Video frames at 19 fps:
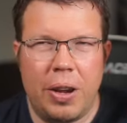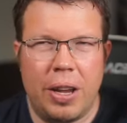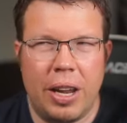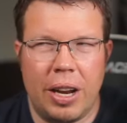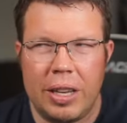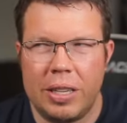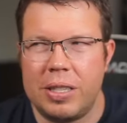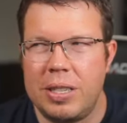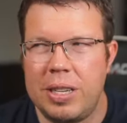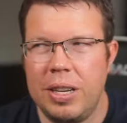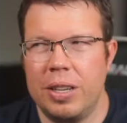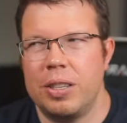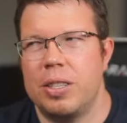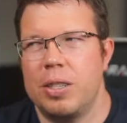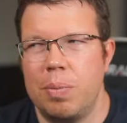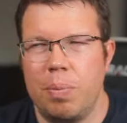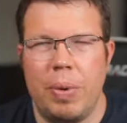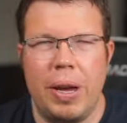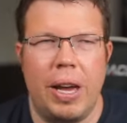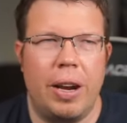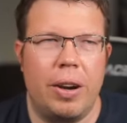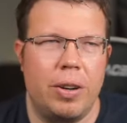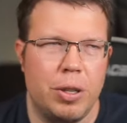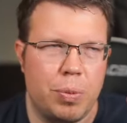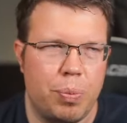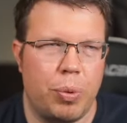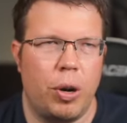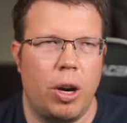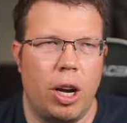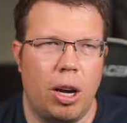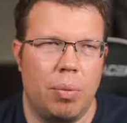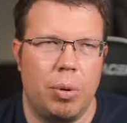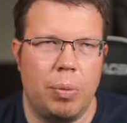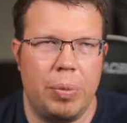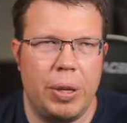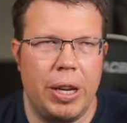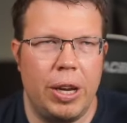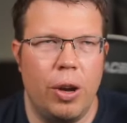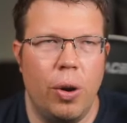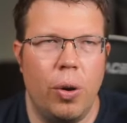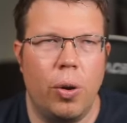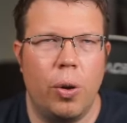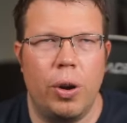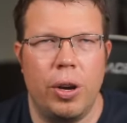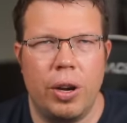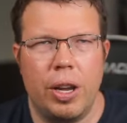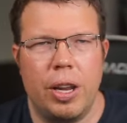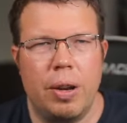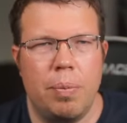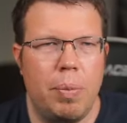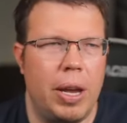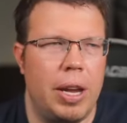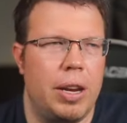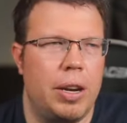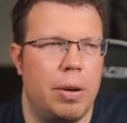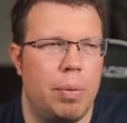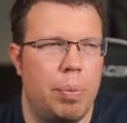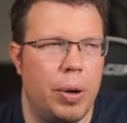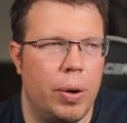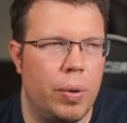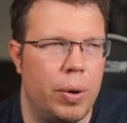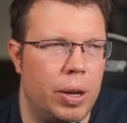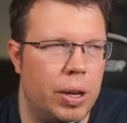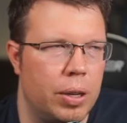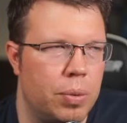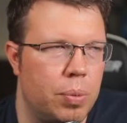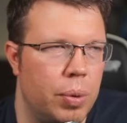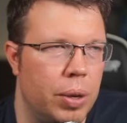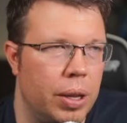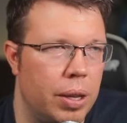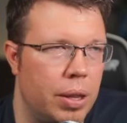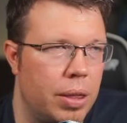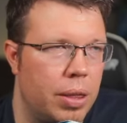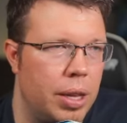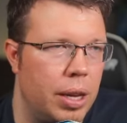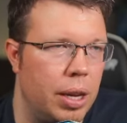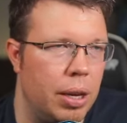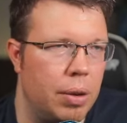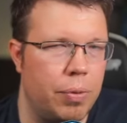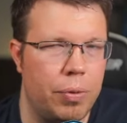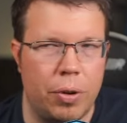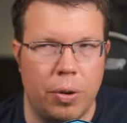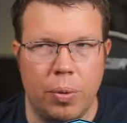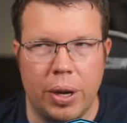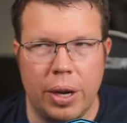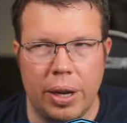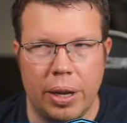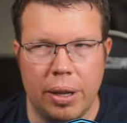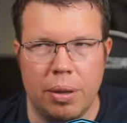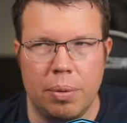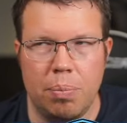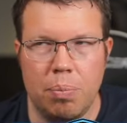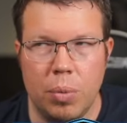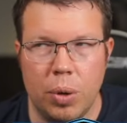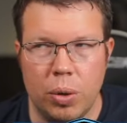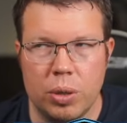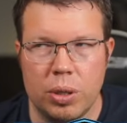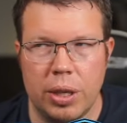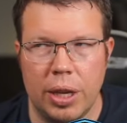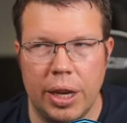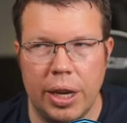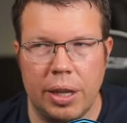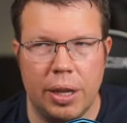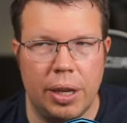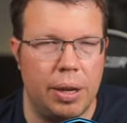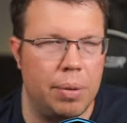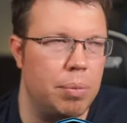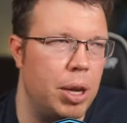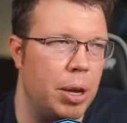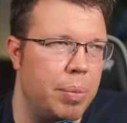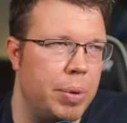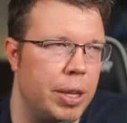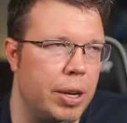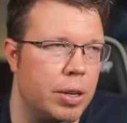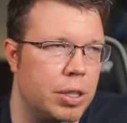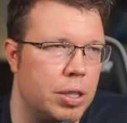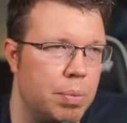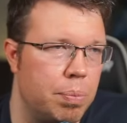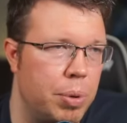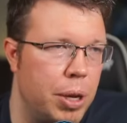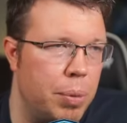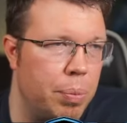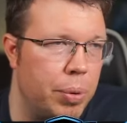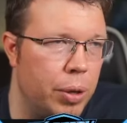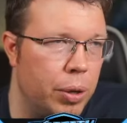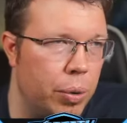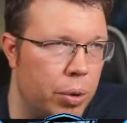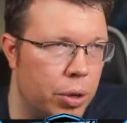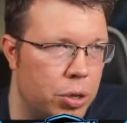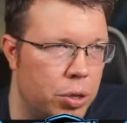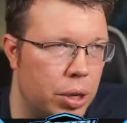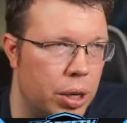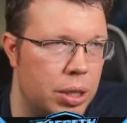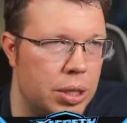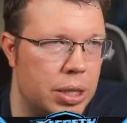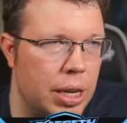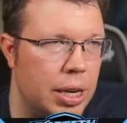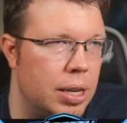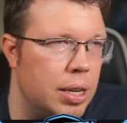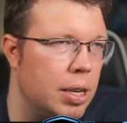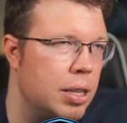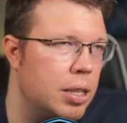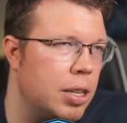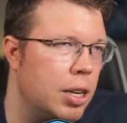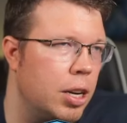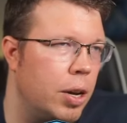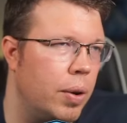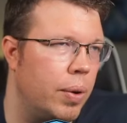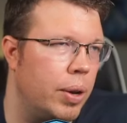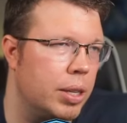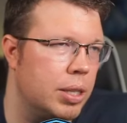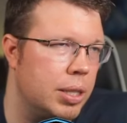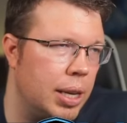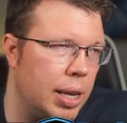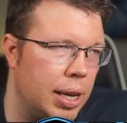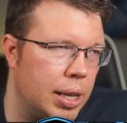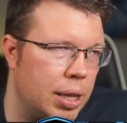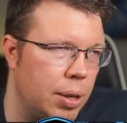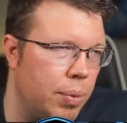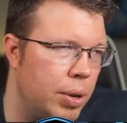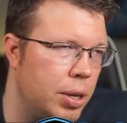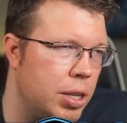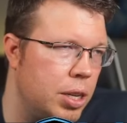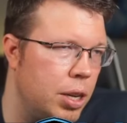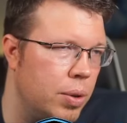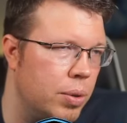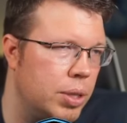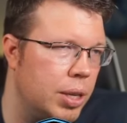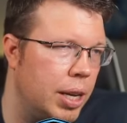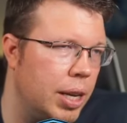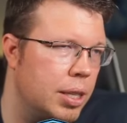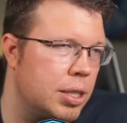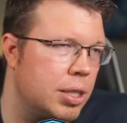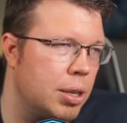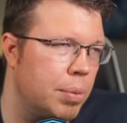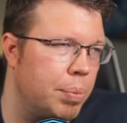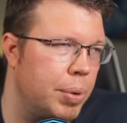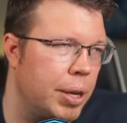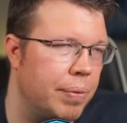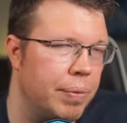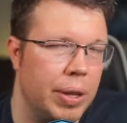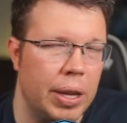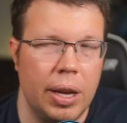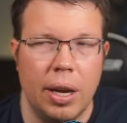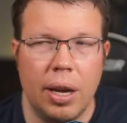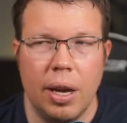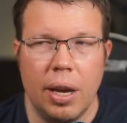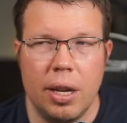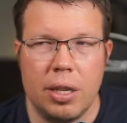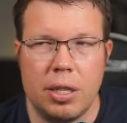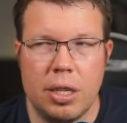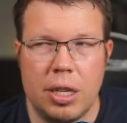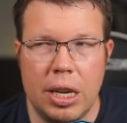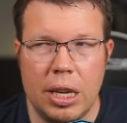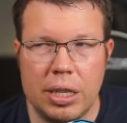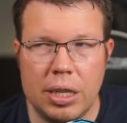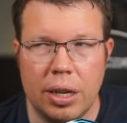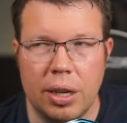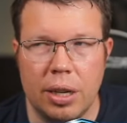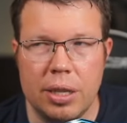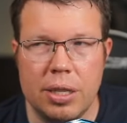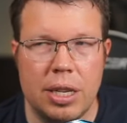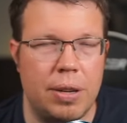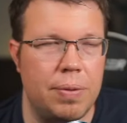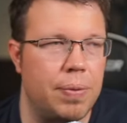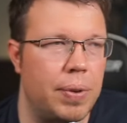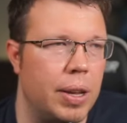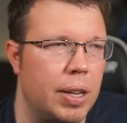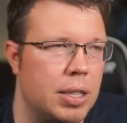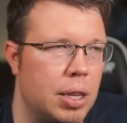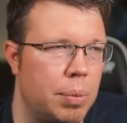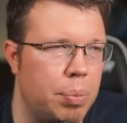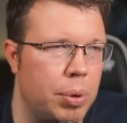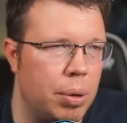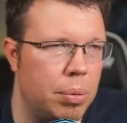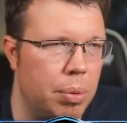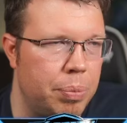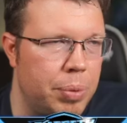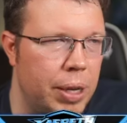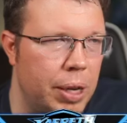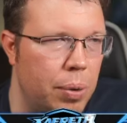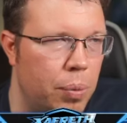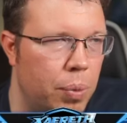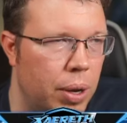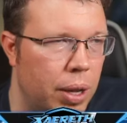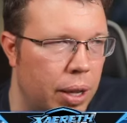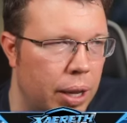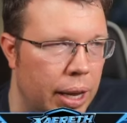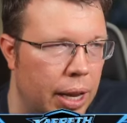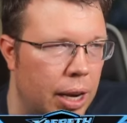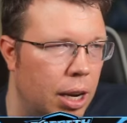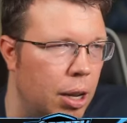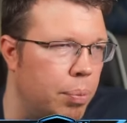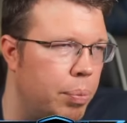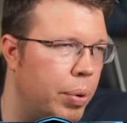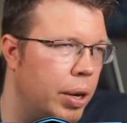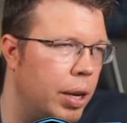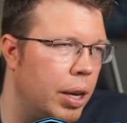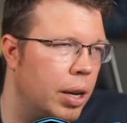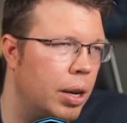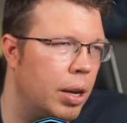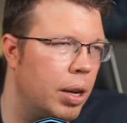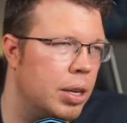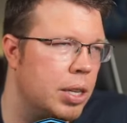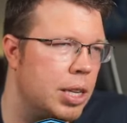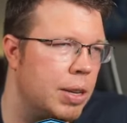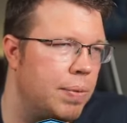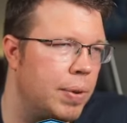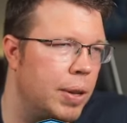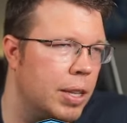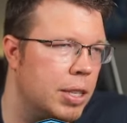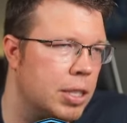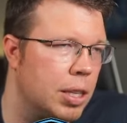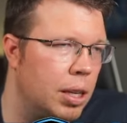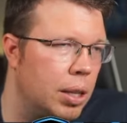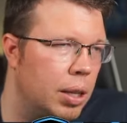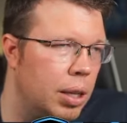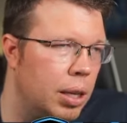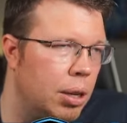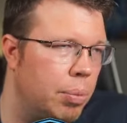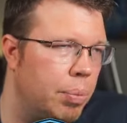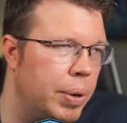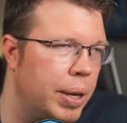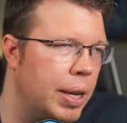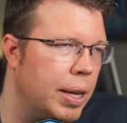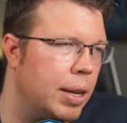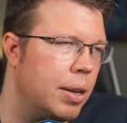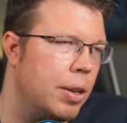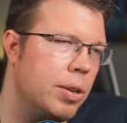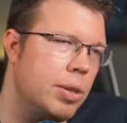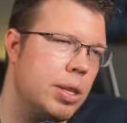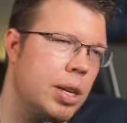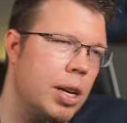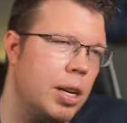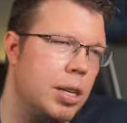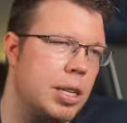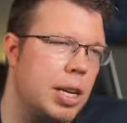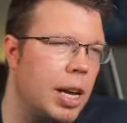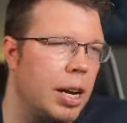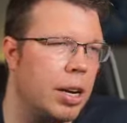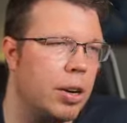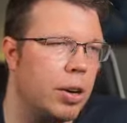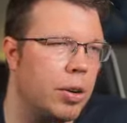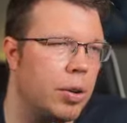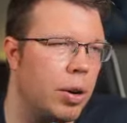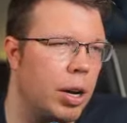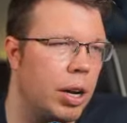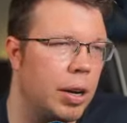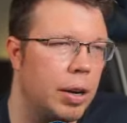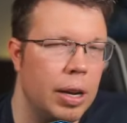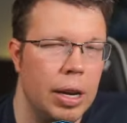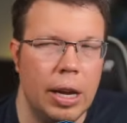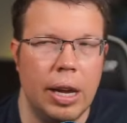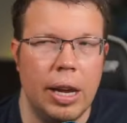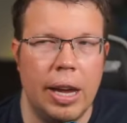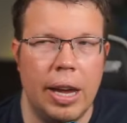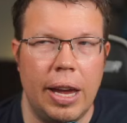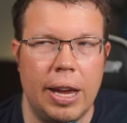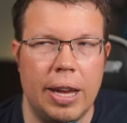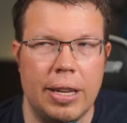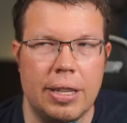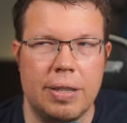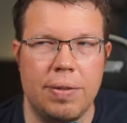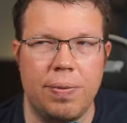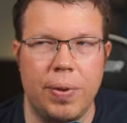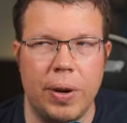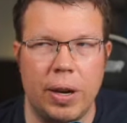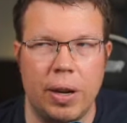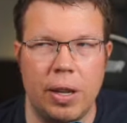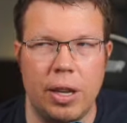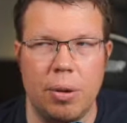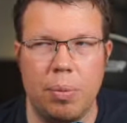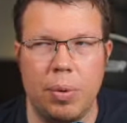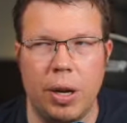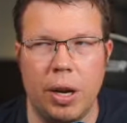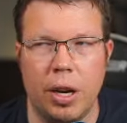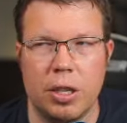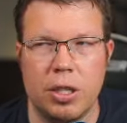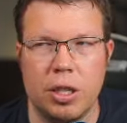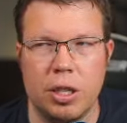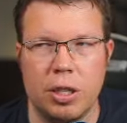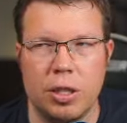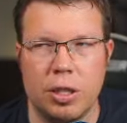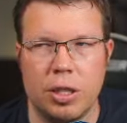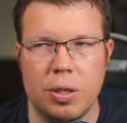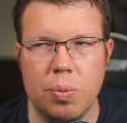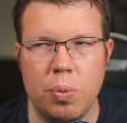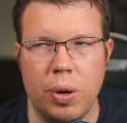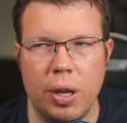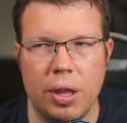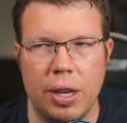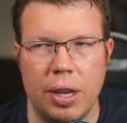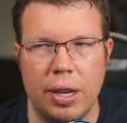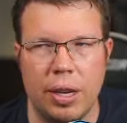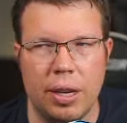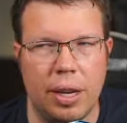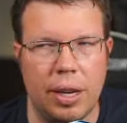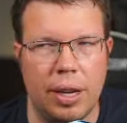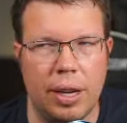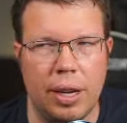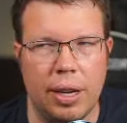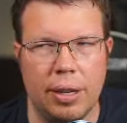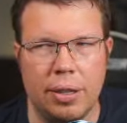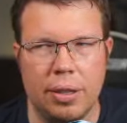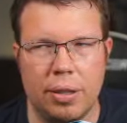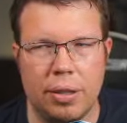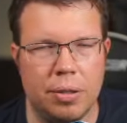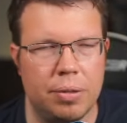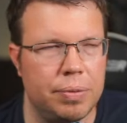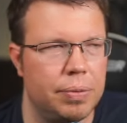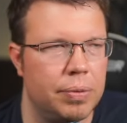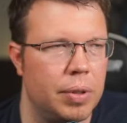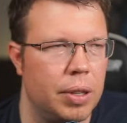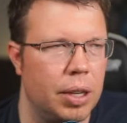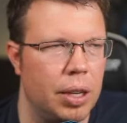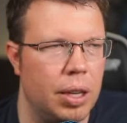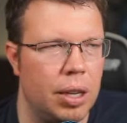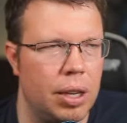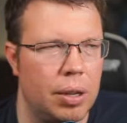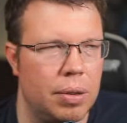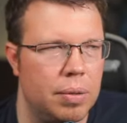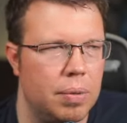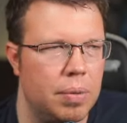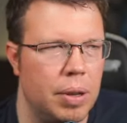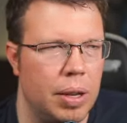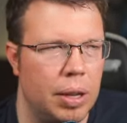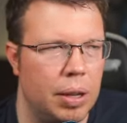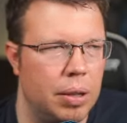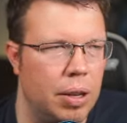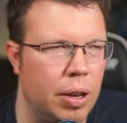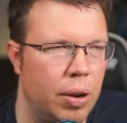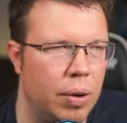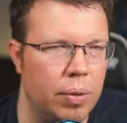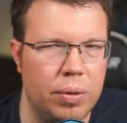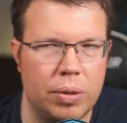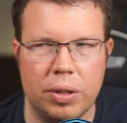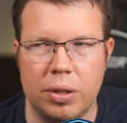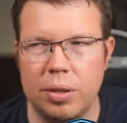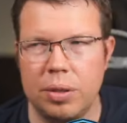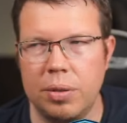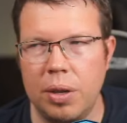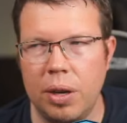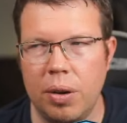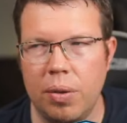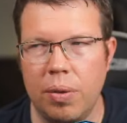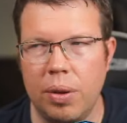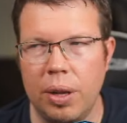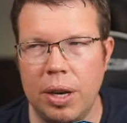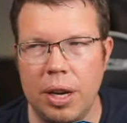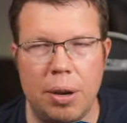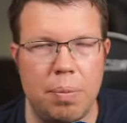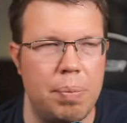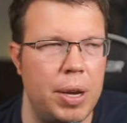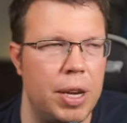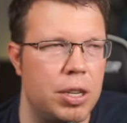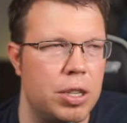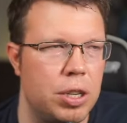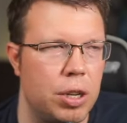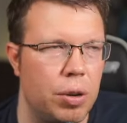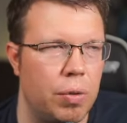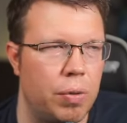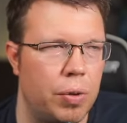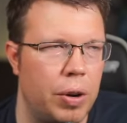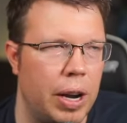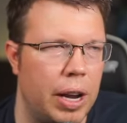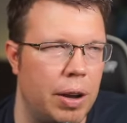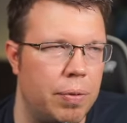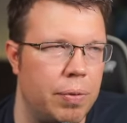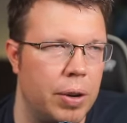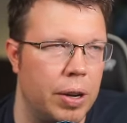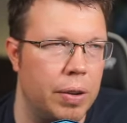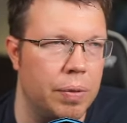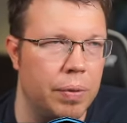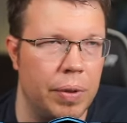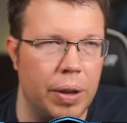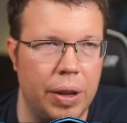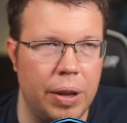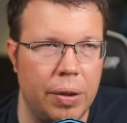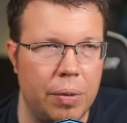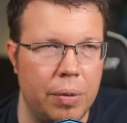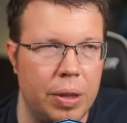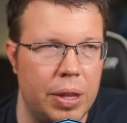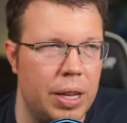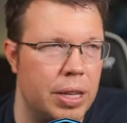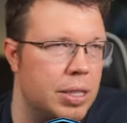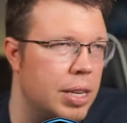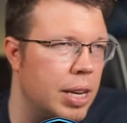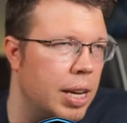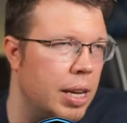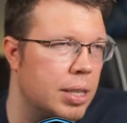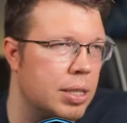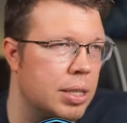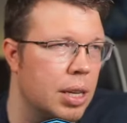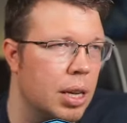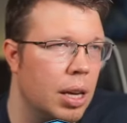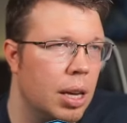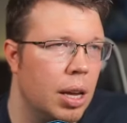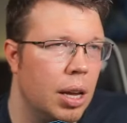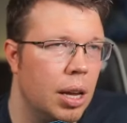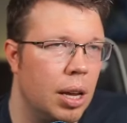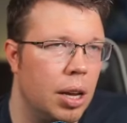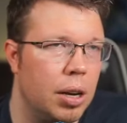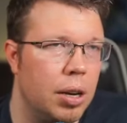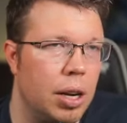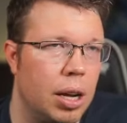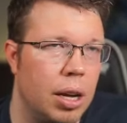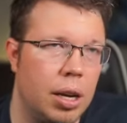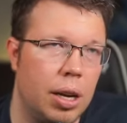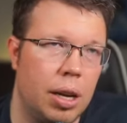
you're going to steal some banners, probably, or you're going to make your opponent really think for a while, most likely. Maybe there's some people who are transcendent and know exactly what to use against it, but it's decent on defense. I'll probably will end up putting it on defense a little bit. Using an attacker Kron is fairly obnoxious with it, and you don't really need B2 for Aphra these days, and